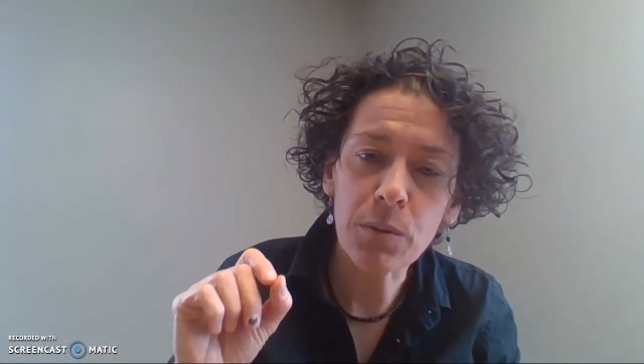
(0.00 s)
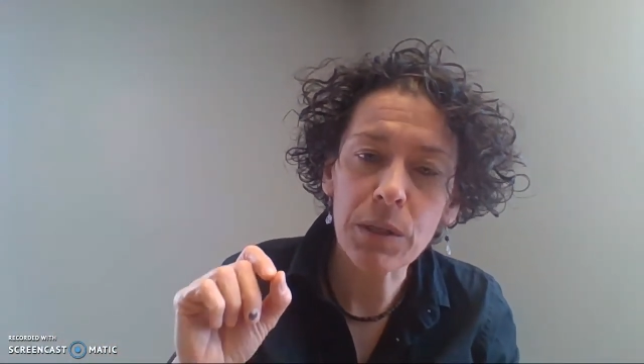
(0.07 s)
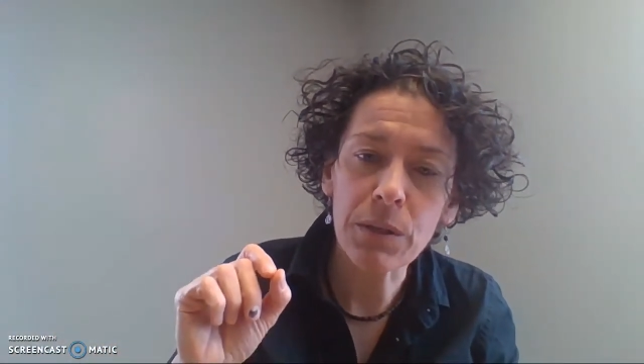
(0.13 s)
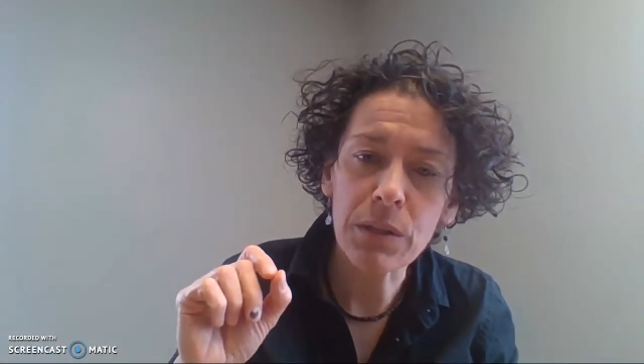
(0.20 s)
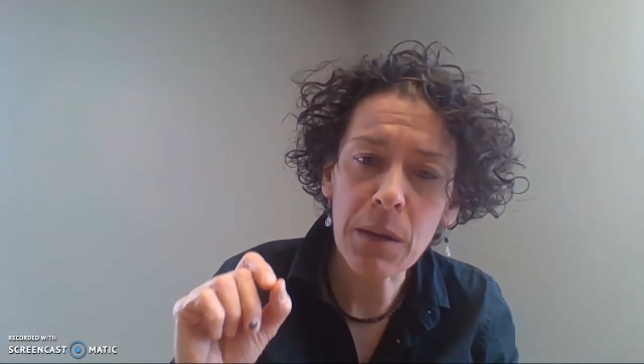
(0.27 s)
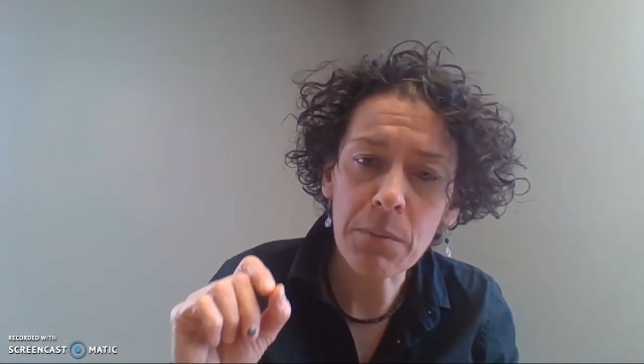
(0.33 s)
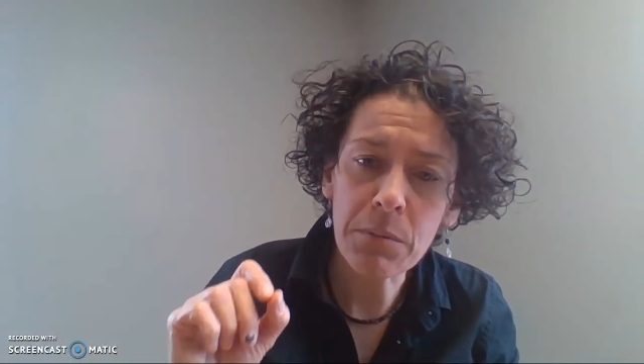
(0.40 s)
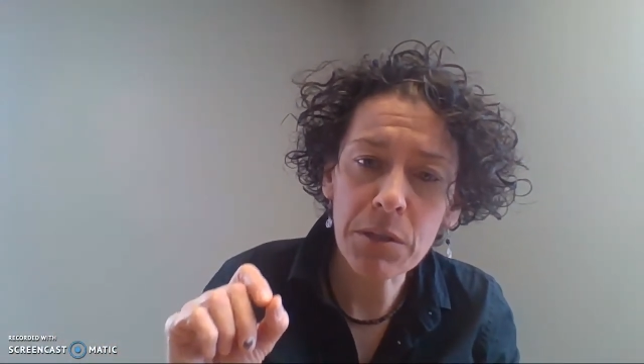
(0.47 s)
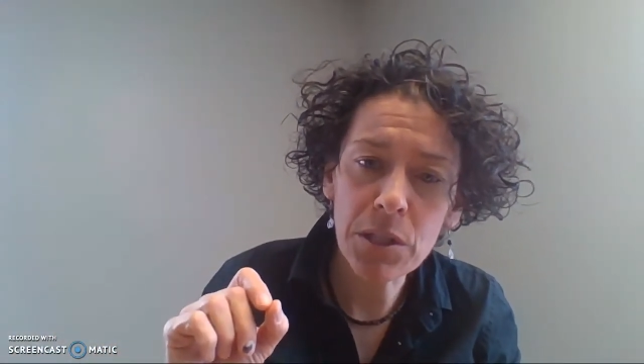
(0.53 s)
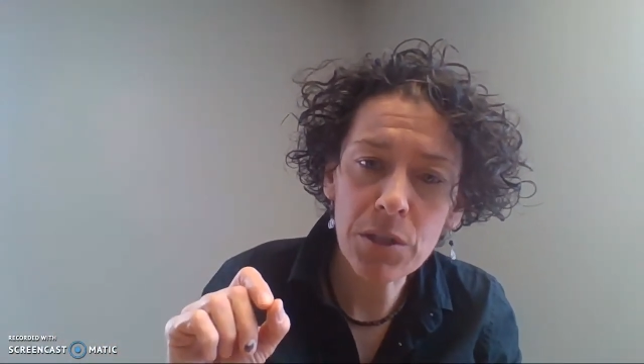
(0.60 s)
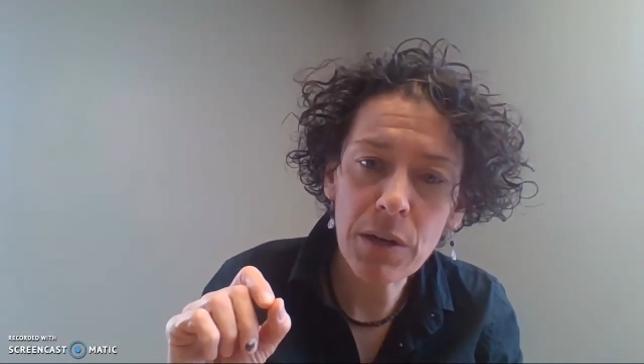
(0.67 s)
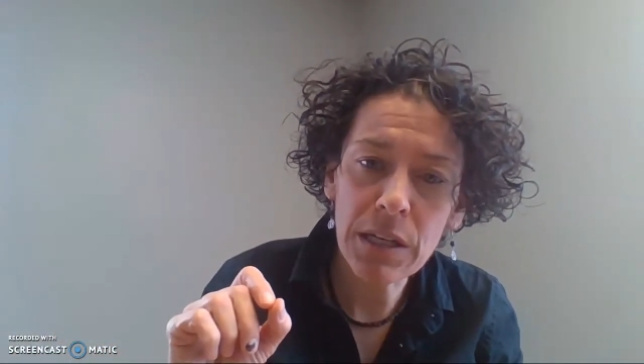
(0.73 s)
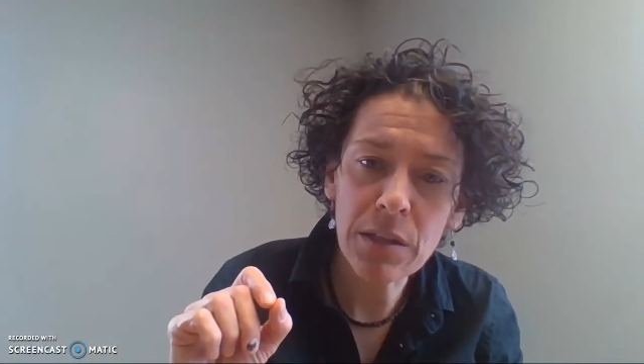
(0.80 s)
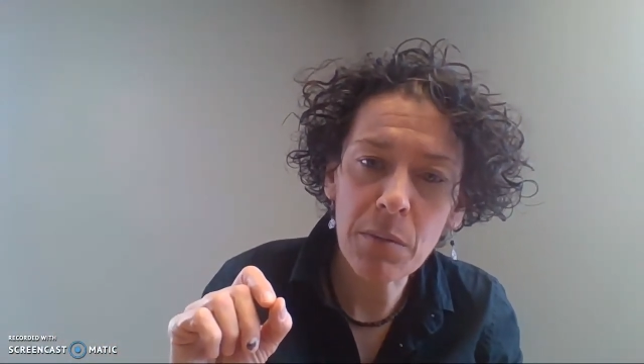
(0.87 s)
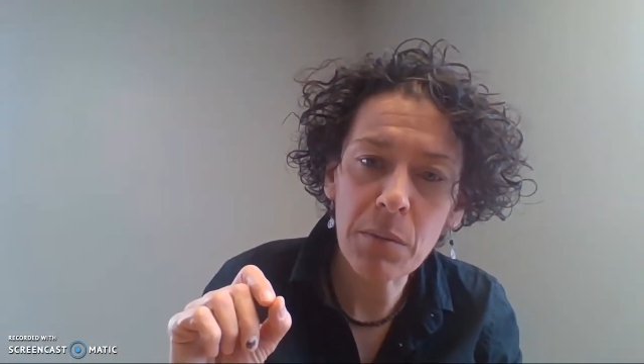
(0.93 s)
where you
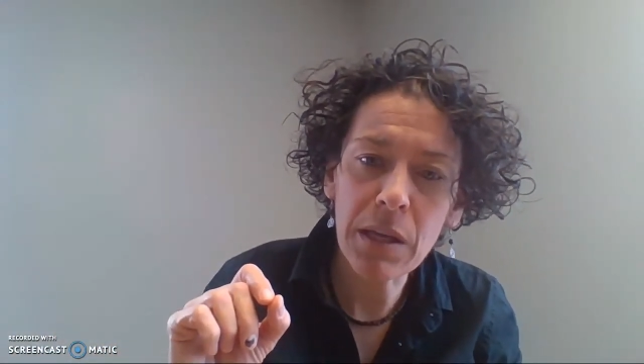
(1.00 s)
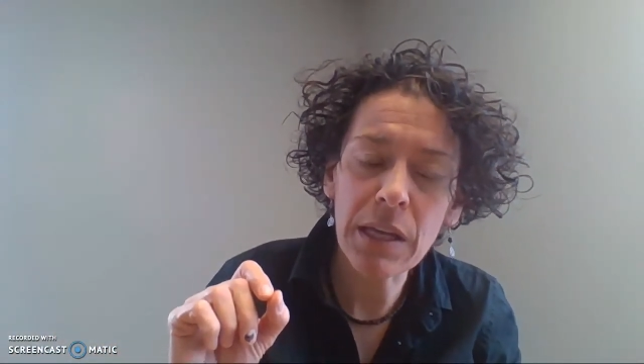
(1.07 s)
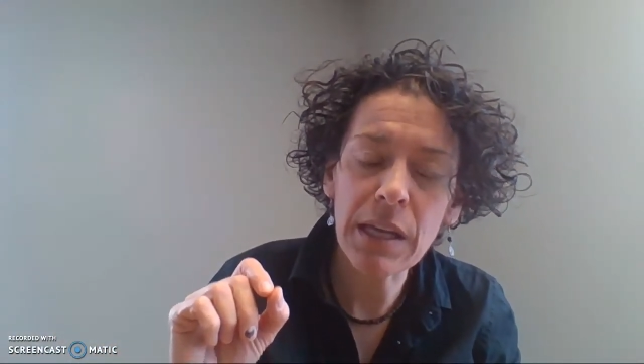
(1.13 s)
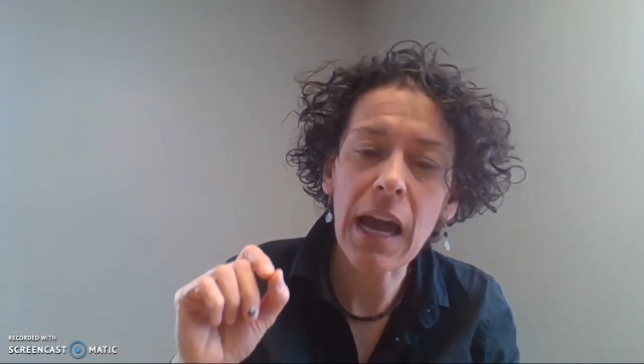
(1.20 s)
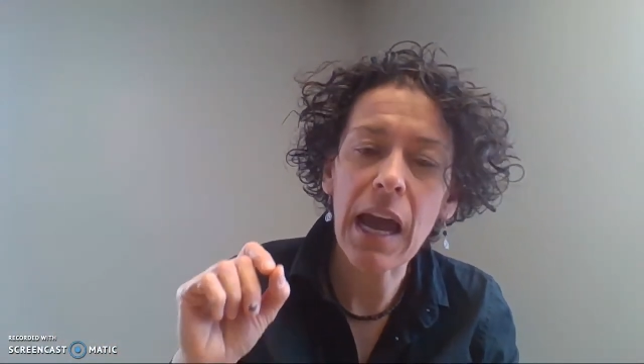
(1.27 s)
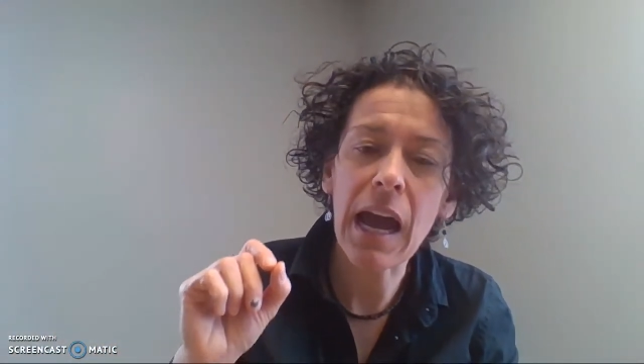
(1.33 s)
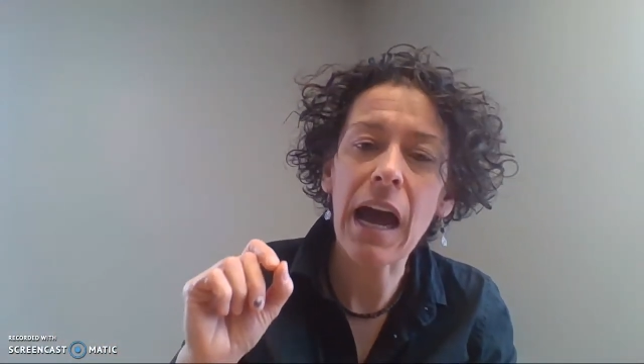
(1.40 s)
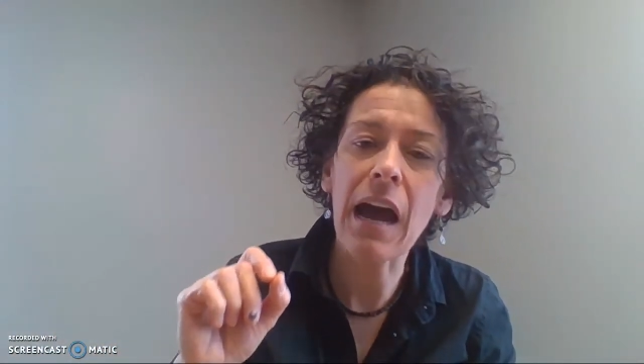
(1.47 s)
demonstrate to me